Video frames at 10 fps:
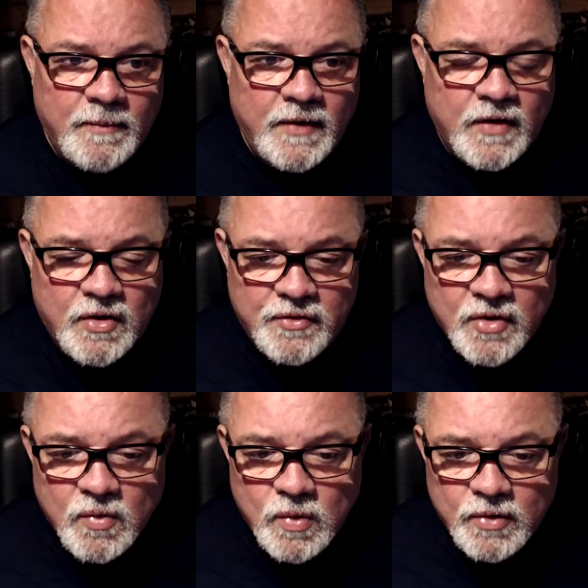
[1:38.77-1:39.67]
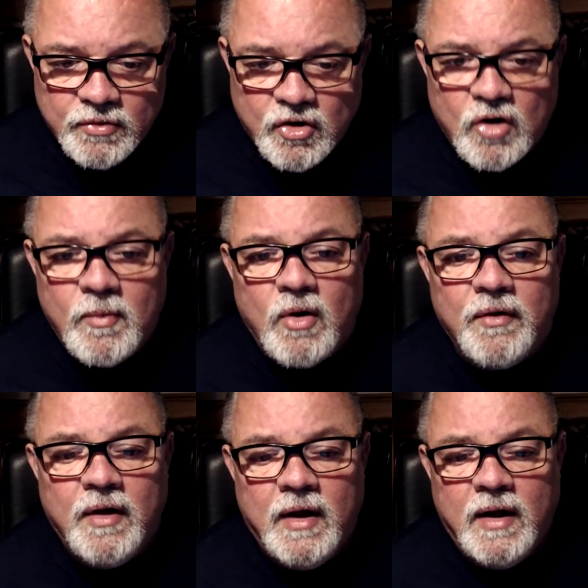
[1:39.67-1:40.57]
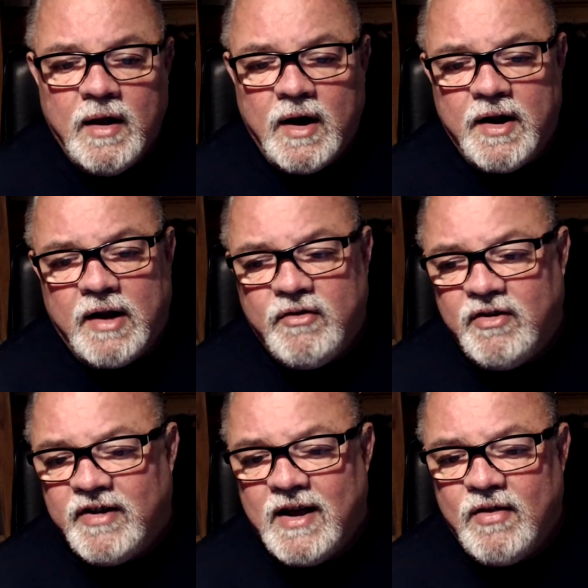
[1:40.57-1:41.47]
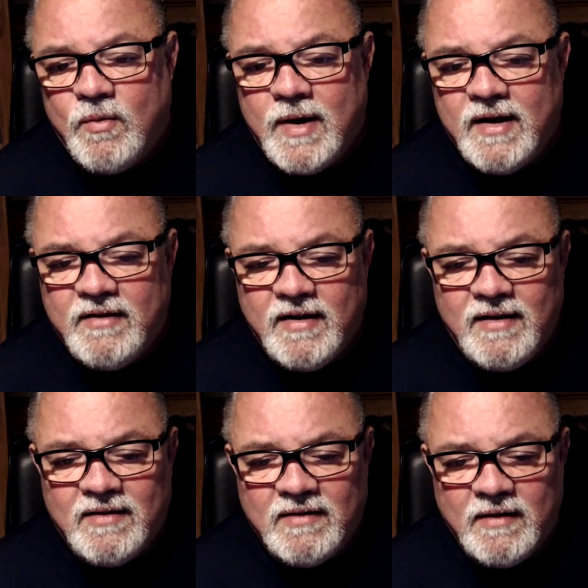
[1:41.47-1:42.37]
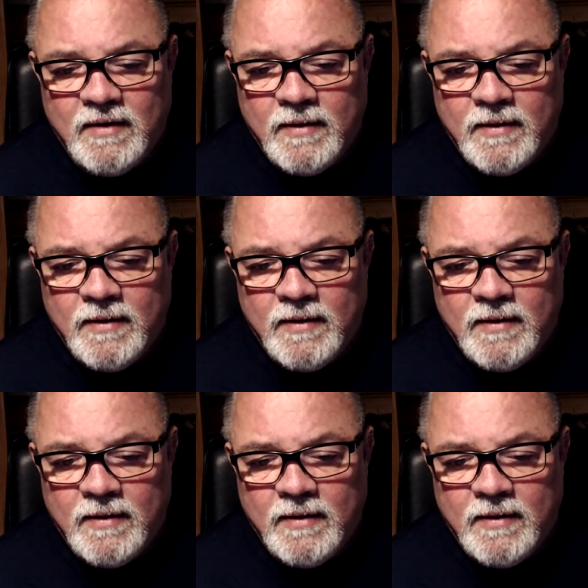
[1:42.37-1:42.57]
in the gun dog world to come on and actually say it the way it is.